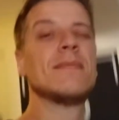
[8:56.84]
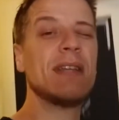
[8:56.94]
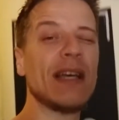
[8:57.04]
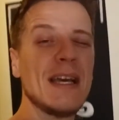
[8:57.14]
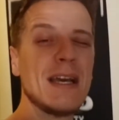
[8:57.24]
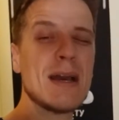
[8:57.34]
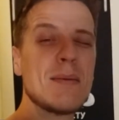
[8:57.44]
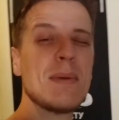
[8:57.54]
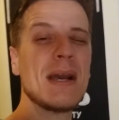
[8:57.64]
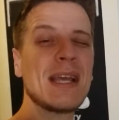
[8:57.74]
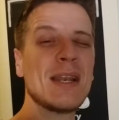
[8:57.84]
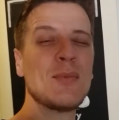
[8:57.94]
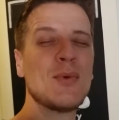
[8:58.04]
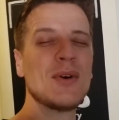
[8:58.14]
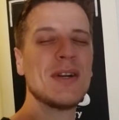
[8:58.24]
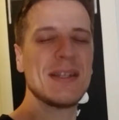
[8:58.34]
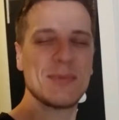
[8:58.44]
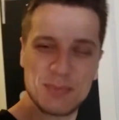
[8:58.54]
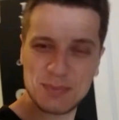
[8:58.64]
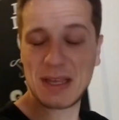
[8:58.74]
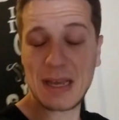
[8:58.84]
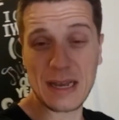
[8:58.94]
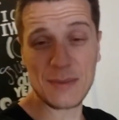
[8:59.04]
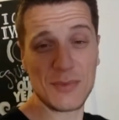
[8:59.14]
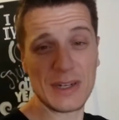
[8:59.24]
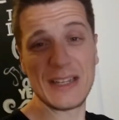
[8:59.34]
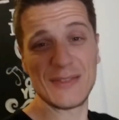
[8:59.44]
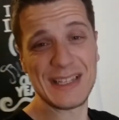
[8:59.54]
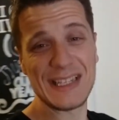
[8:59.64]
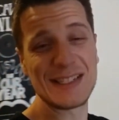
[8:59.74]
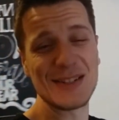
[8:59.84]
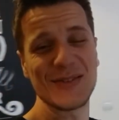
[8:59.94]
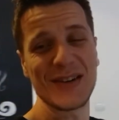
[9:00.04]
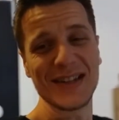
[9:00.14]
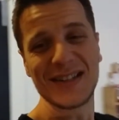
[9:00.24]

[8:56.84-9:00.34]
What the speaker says: And back in the morning. I'm really, really still very